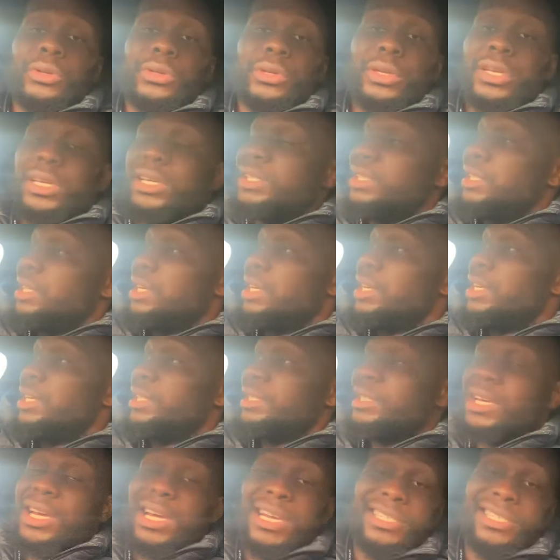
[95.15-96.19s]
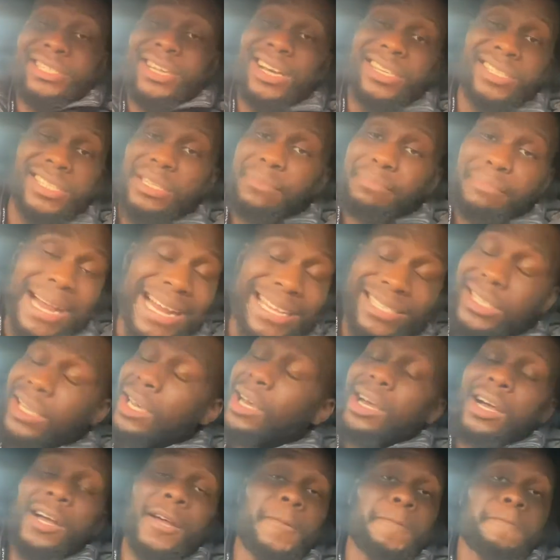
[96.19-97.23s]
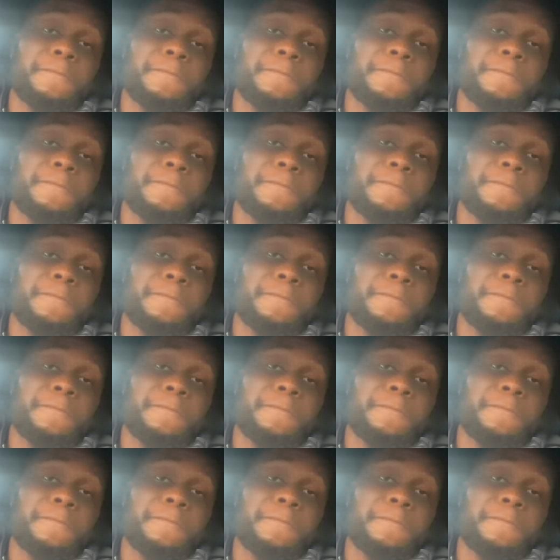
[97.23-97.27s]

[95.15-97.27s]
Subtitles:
Because it doesn't matter